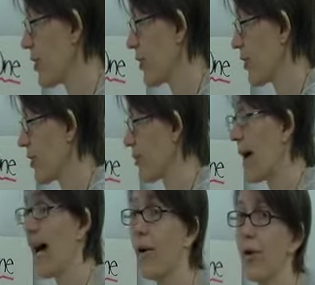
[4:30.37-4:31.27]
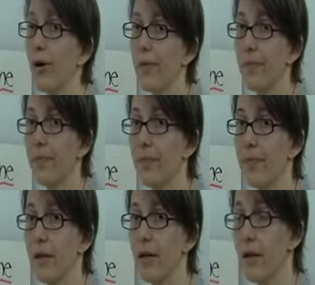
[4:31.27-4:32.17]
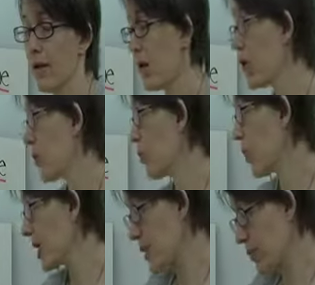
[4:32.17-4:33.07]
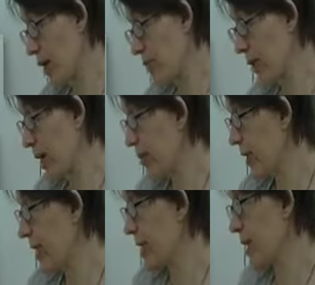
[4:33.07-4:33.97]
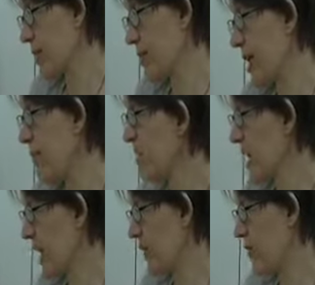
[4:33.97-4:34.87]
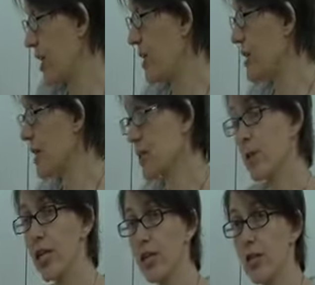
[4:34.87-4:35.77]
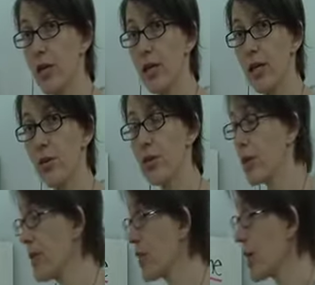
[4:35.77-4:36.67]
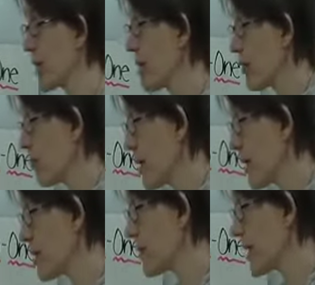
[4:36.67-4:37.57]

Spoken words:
the third power. The one-to-one property tells me if these expressions are equal to each other, well, it's